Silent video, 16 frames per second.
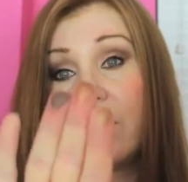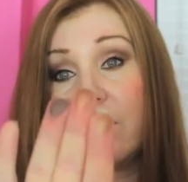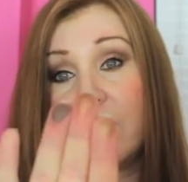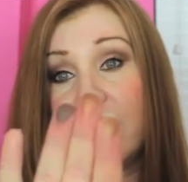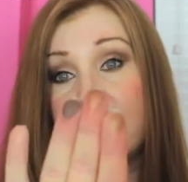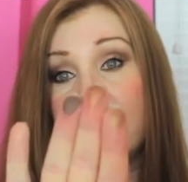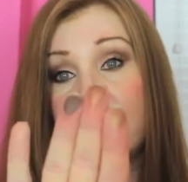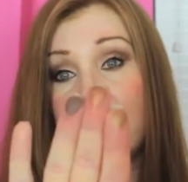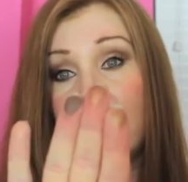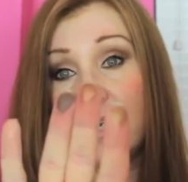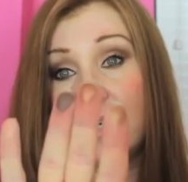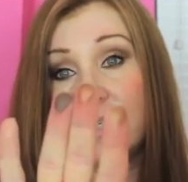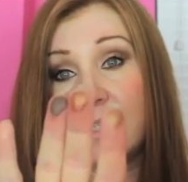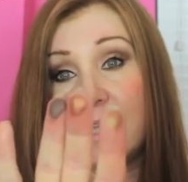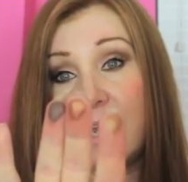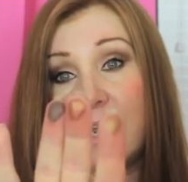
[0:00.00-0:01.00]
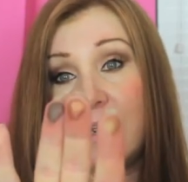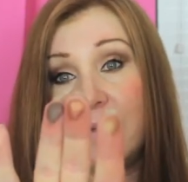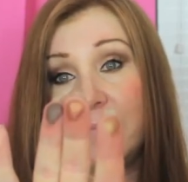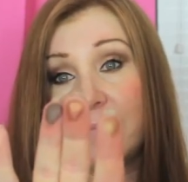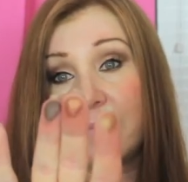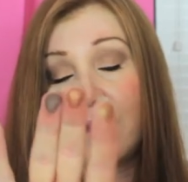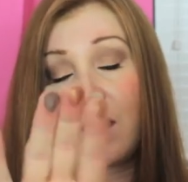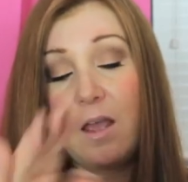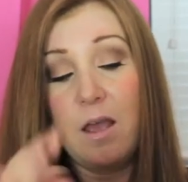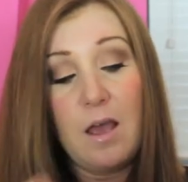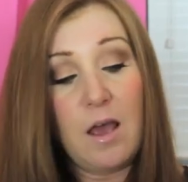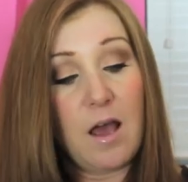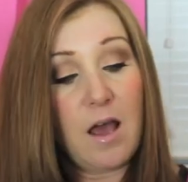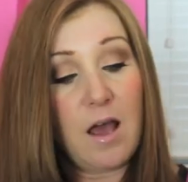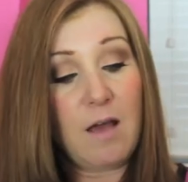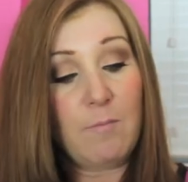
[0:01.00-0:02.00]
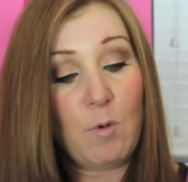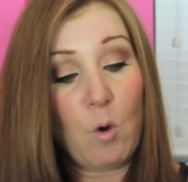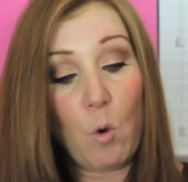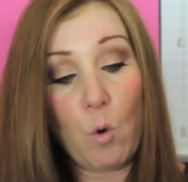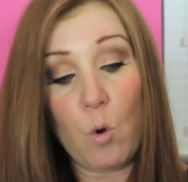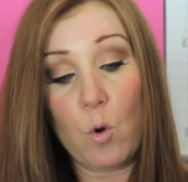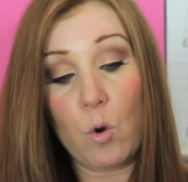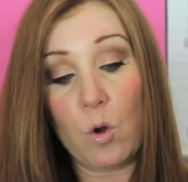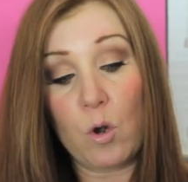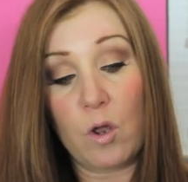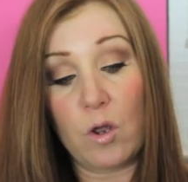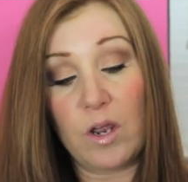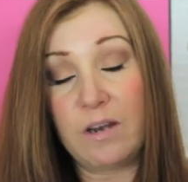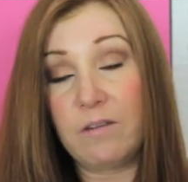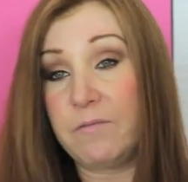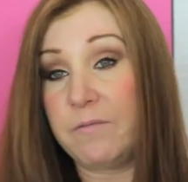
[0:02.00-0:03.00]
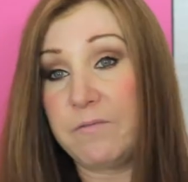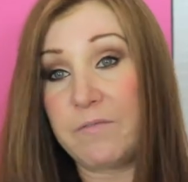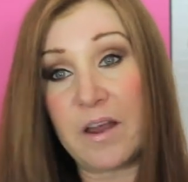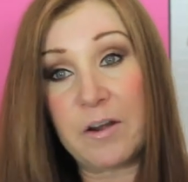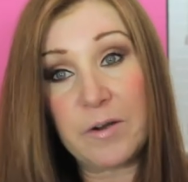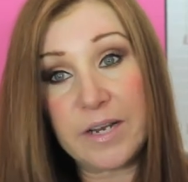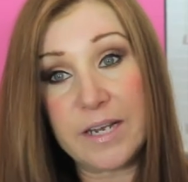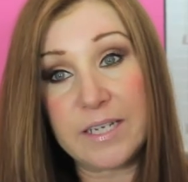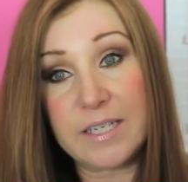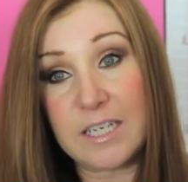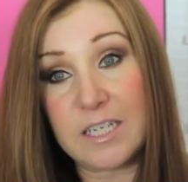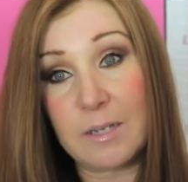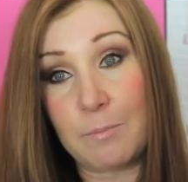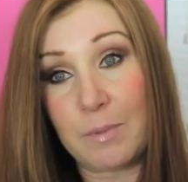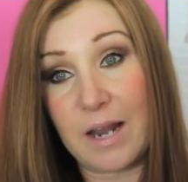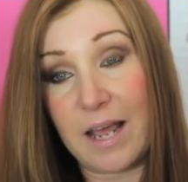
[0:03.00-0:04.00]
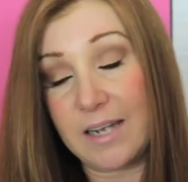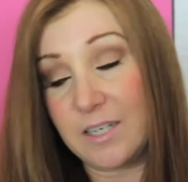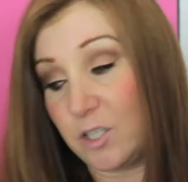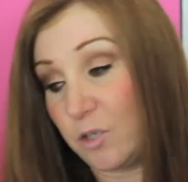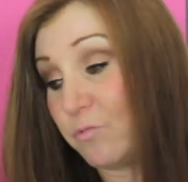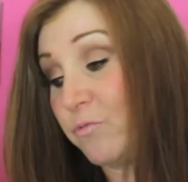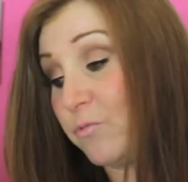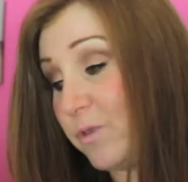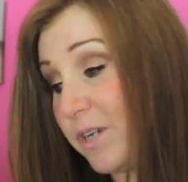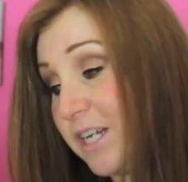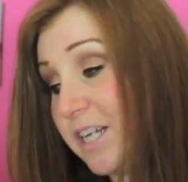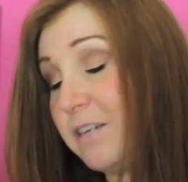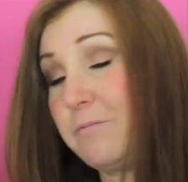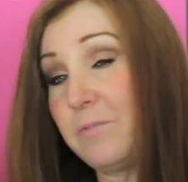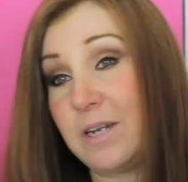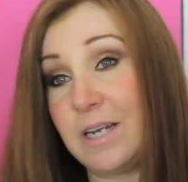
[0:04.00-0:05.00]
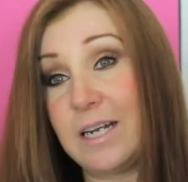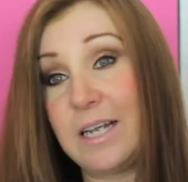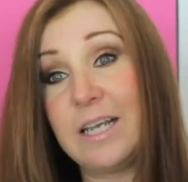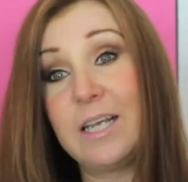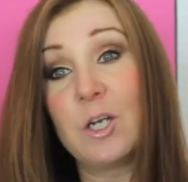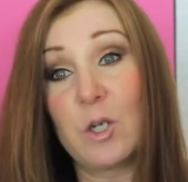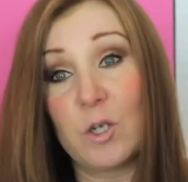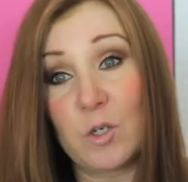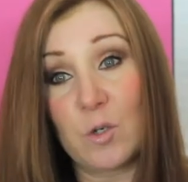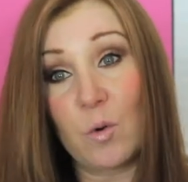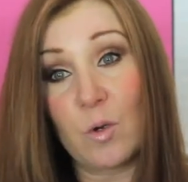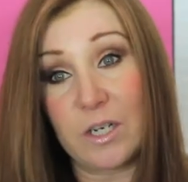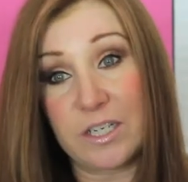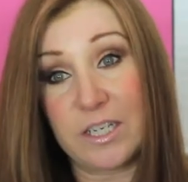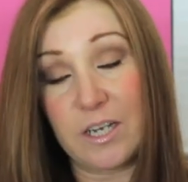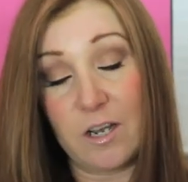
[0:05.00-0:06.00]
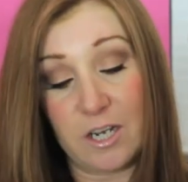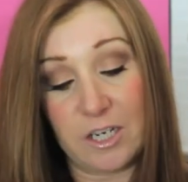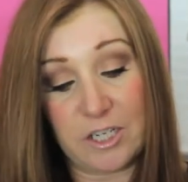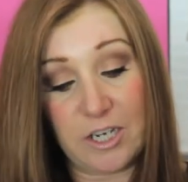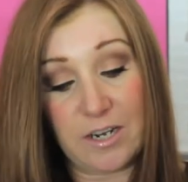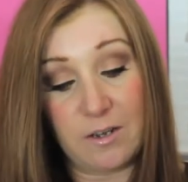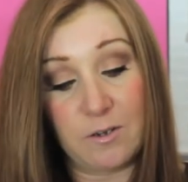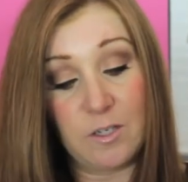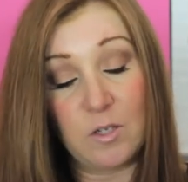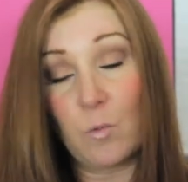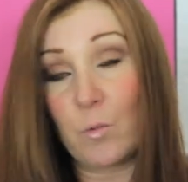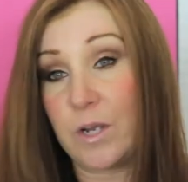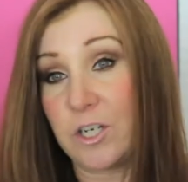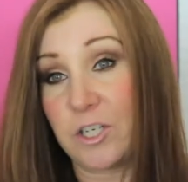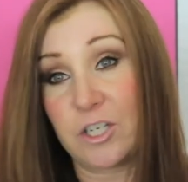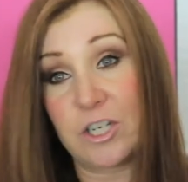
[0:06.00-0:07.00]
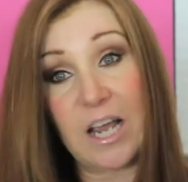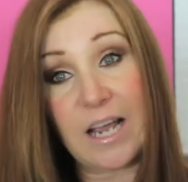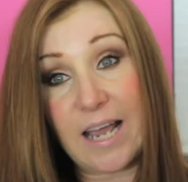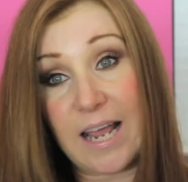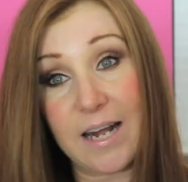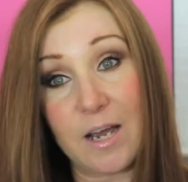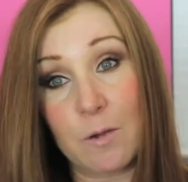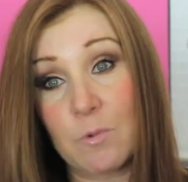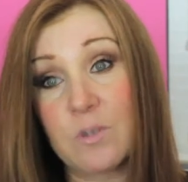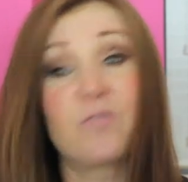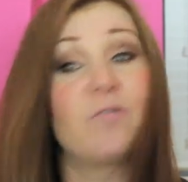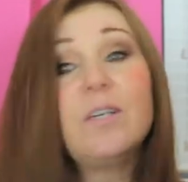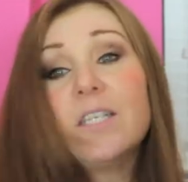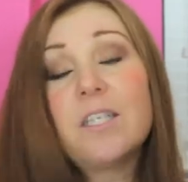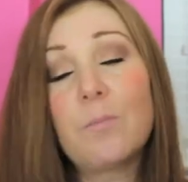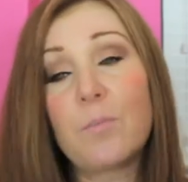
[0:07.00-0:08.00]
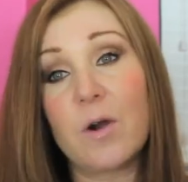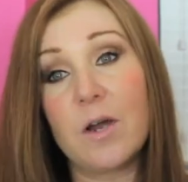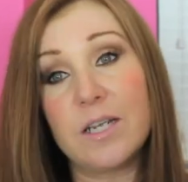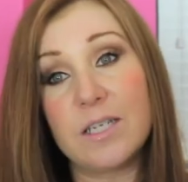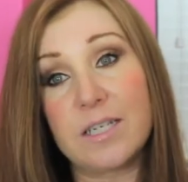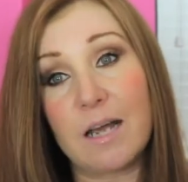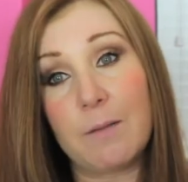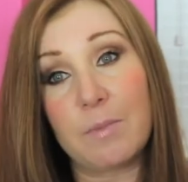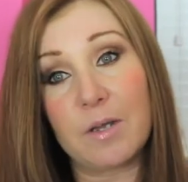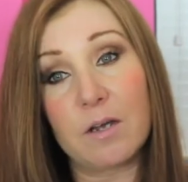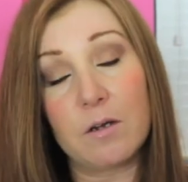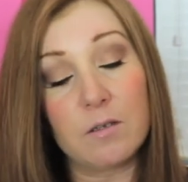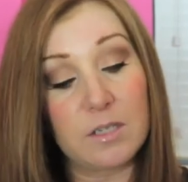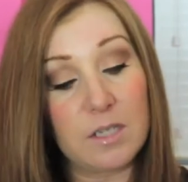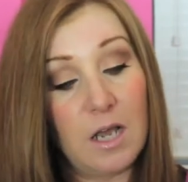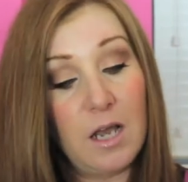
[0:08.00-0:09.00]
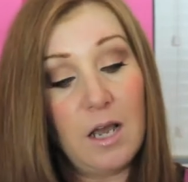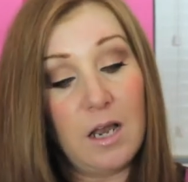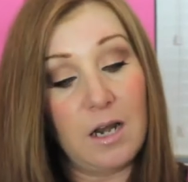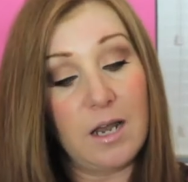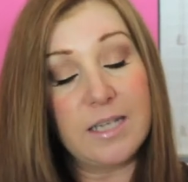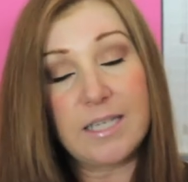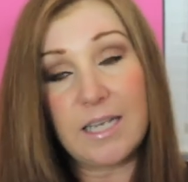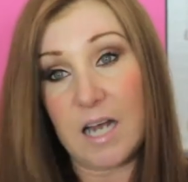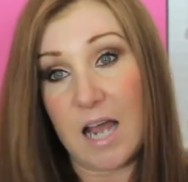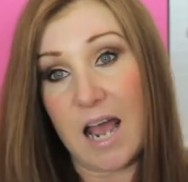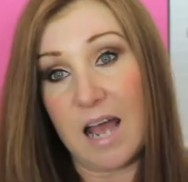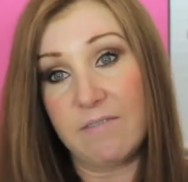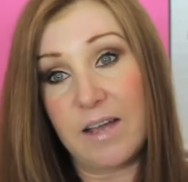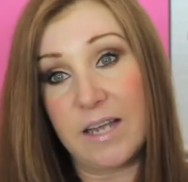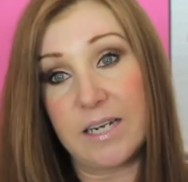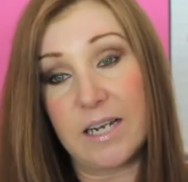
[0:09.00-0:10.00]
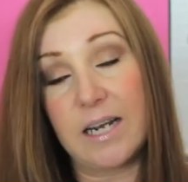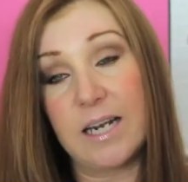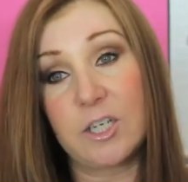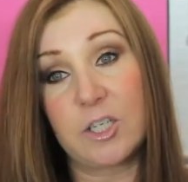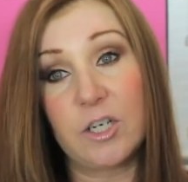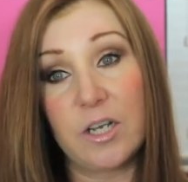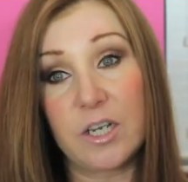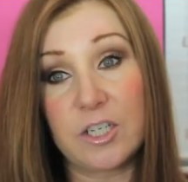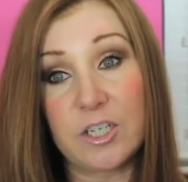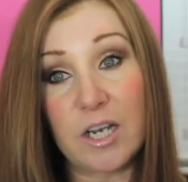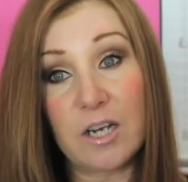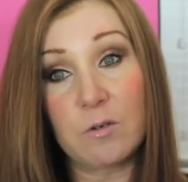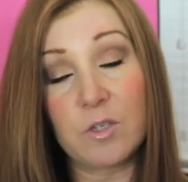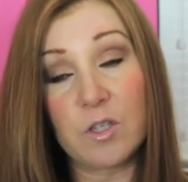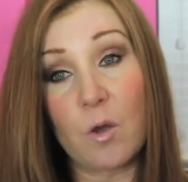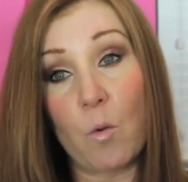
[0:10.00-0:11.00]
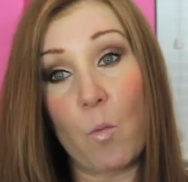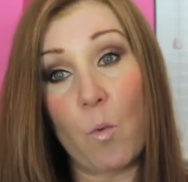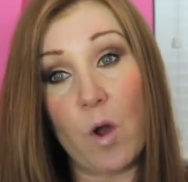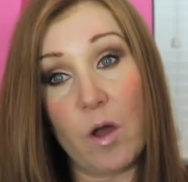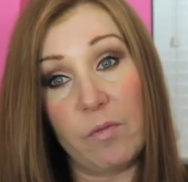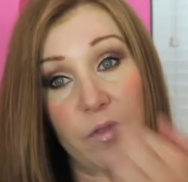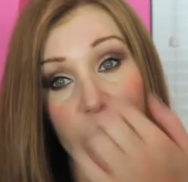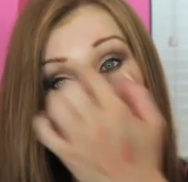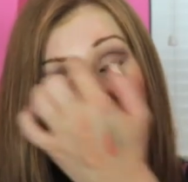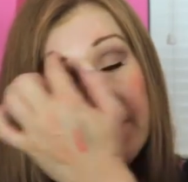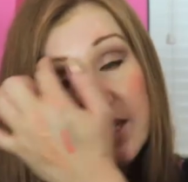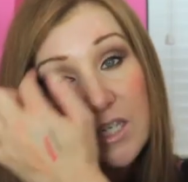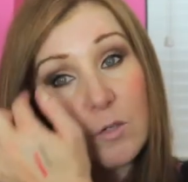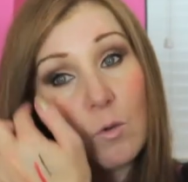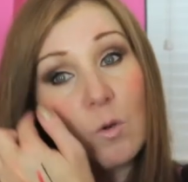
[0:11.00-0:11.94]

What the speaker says: That's the colours there. All very easy to blend, really good quality eyeshadows, which again I was really surprised at, because like I said, I have had collection eyeshadows that weren't the greatest